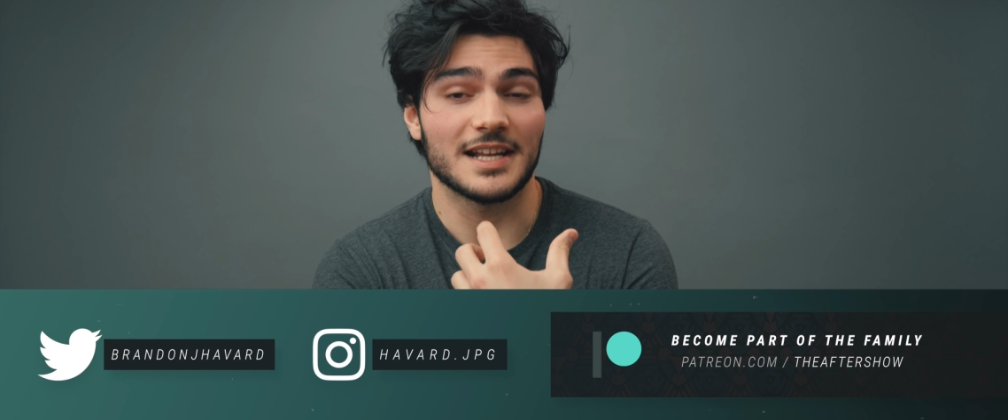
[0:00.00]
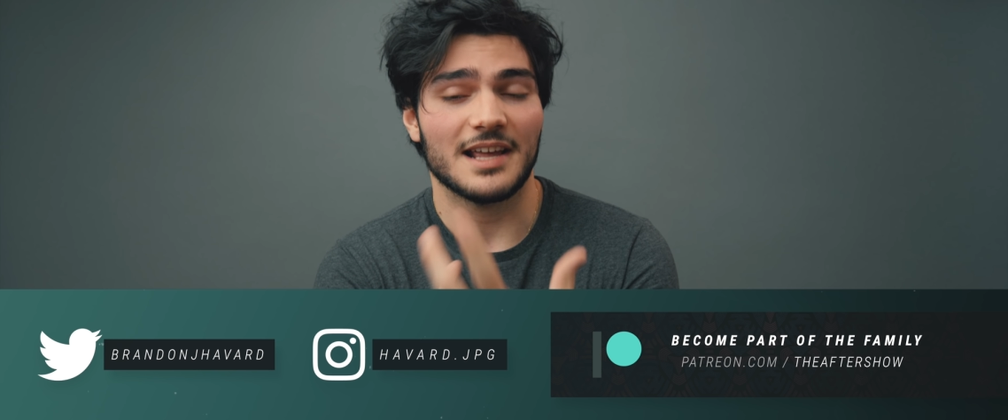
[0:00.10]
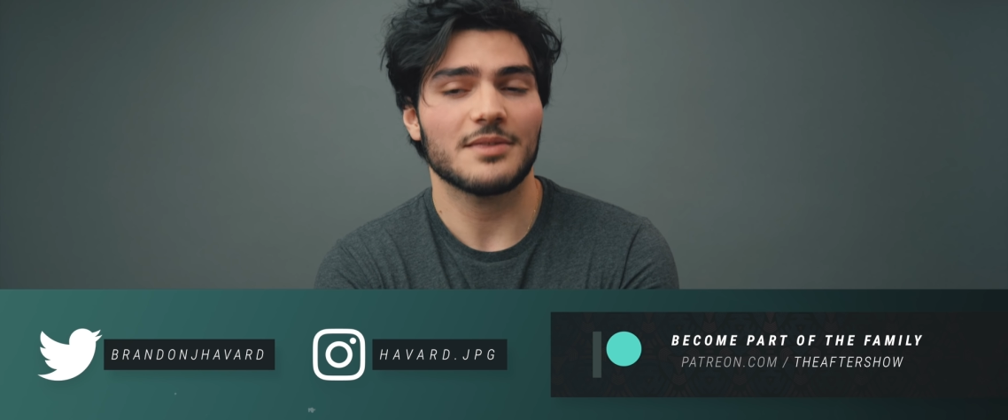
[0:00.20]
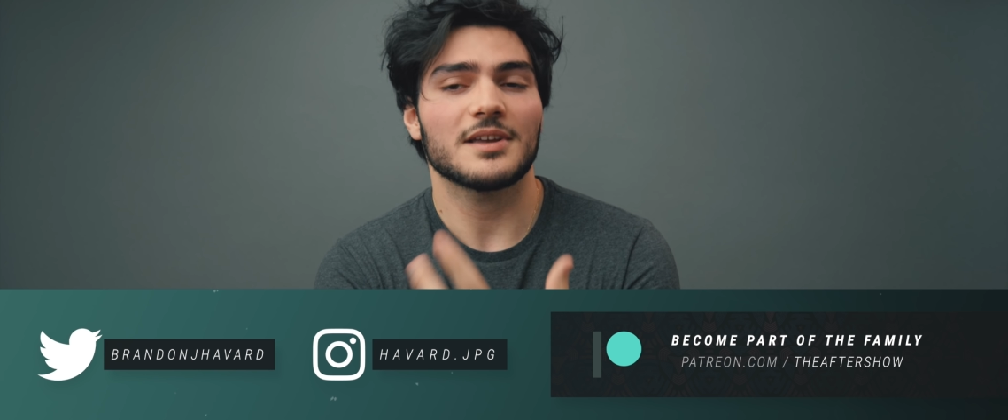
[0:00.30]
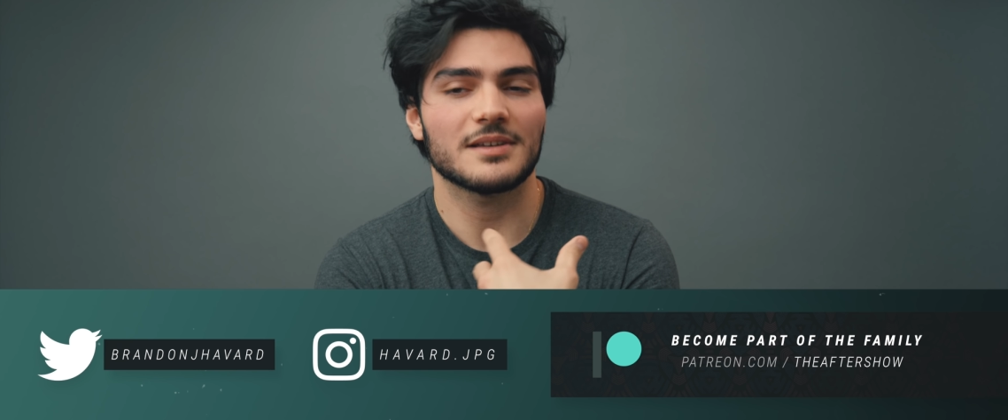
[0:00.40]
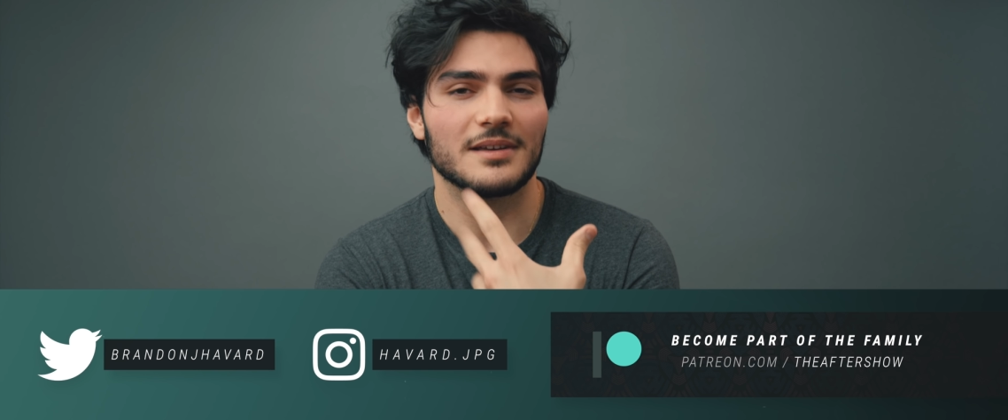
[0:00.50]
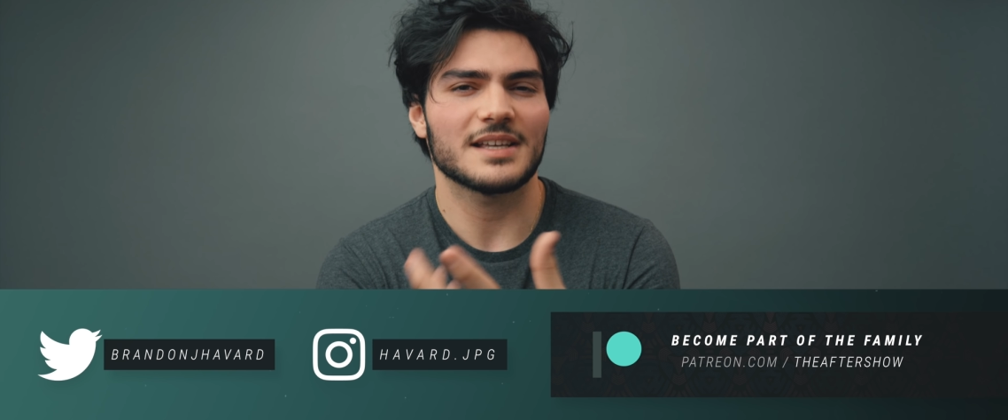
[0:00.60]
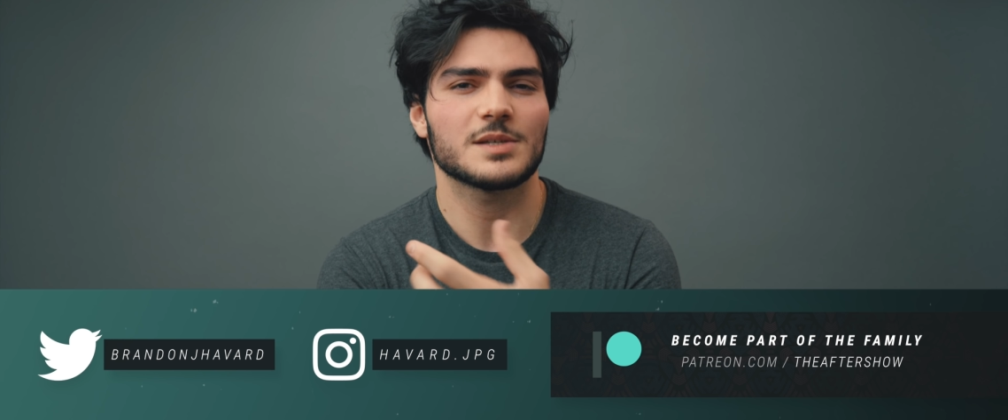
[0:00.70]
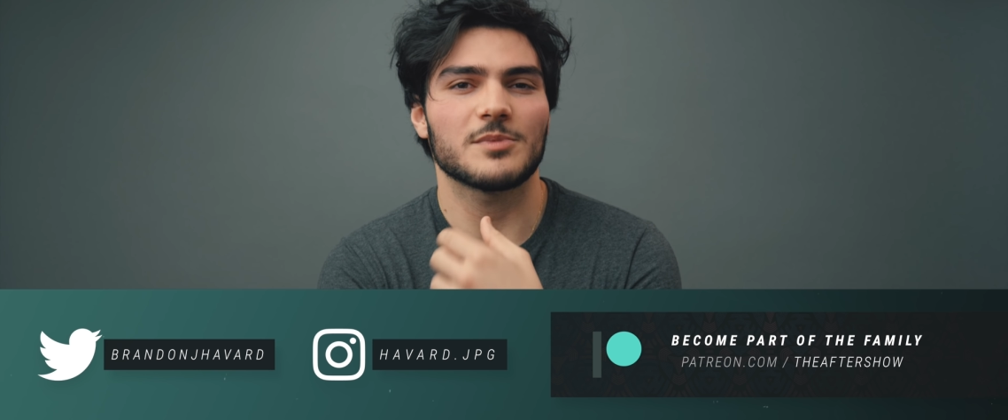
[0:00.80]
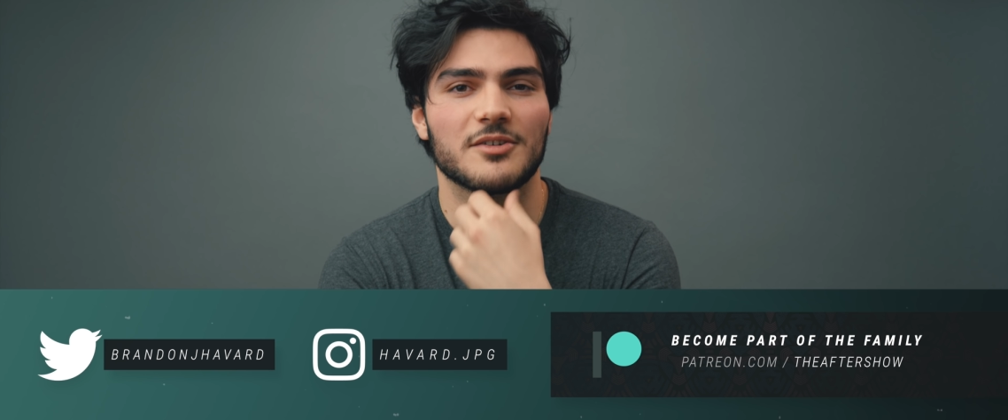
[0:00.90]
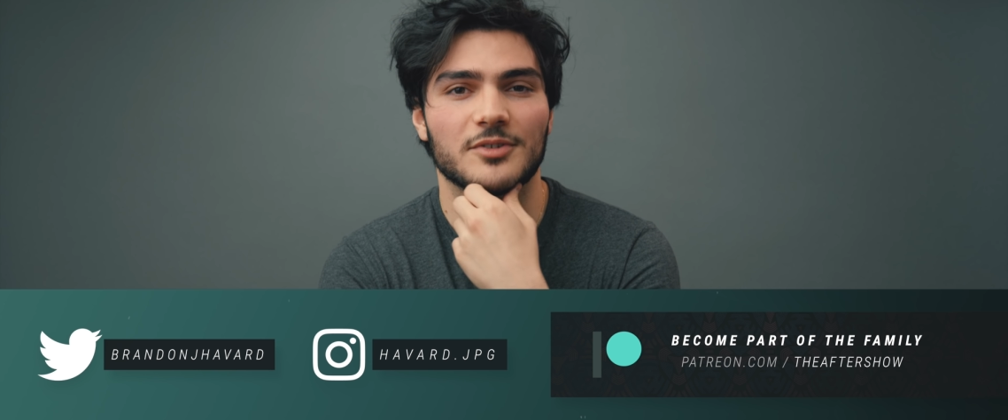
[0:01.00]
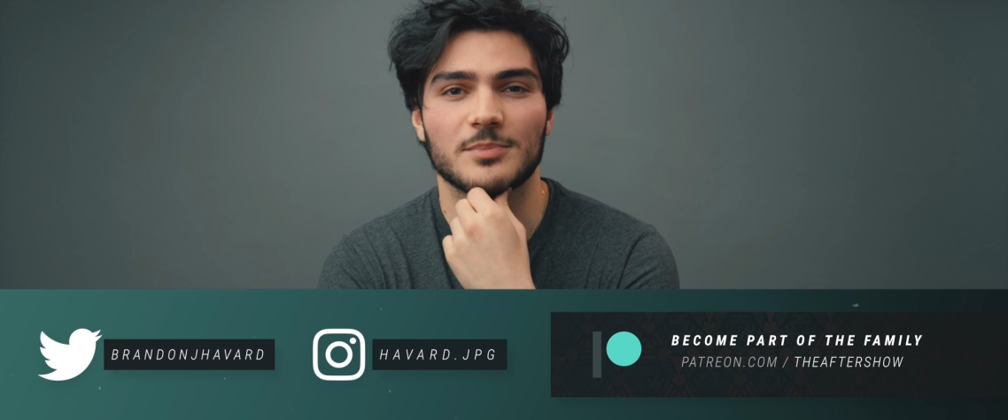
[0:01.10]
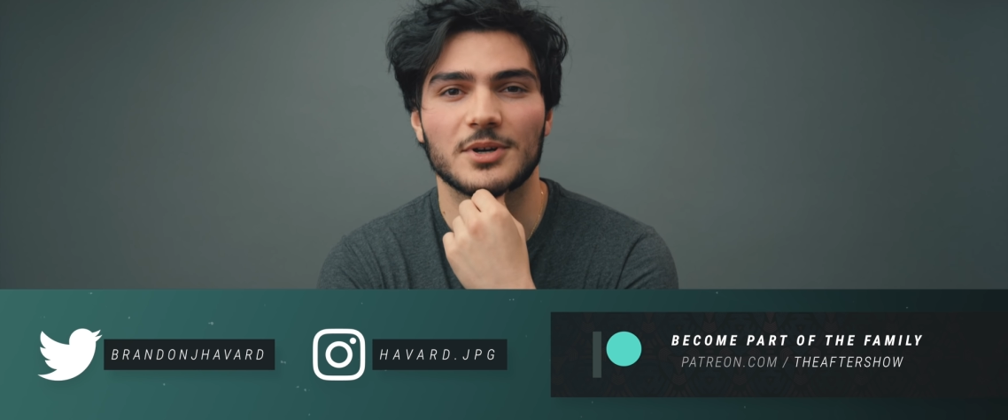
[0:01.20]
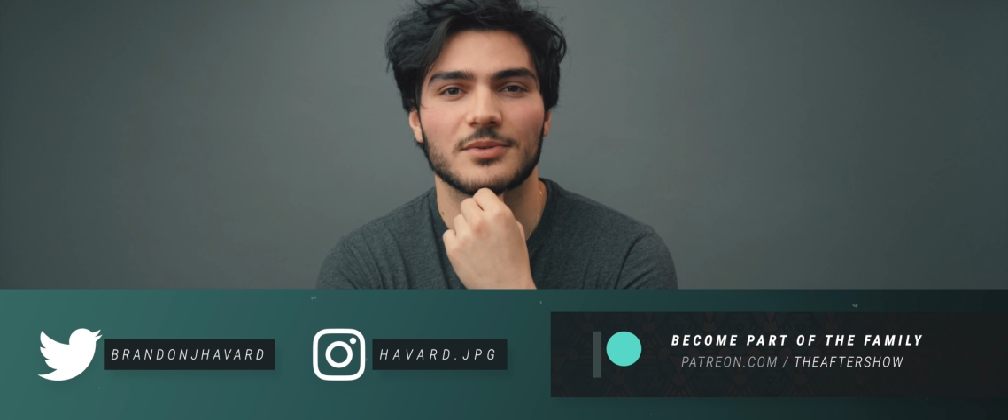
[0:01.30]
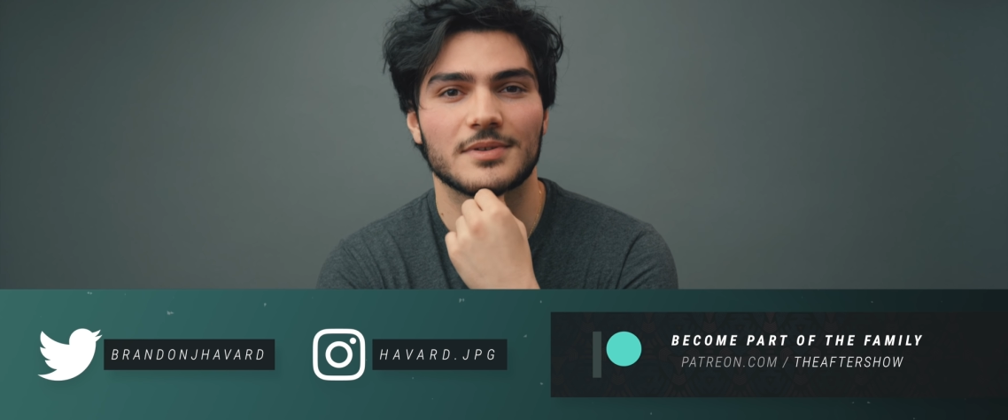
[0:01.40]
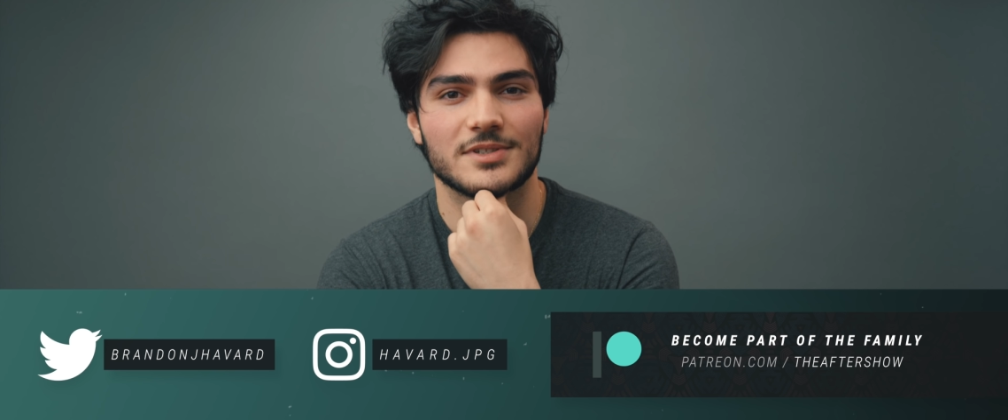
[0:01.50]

And I think I speak for both